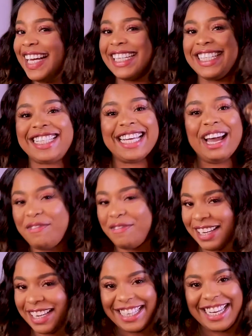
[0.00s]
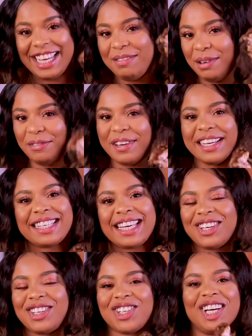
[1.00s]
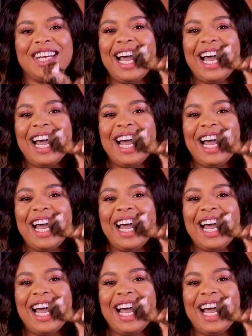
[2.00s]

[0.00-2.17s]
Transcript: Ibifie's Kitchen.